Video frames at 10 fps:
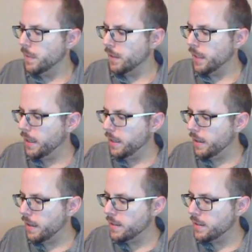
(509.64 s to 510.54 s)

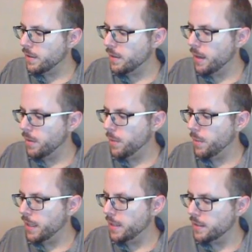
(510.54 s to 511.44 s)
Okay, and so now
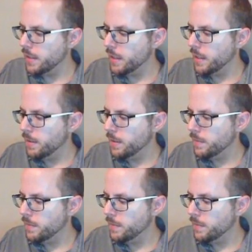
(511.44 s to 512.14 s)
what we can see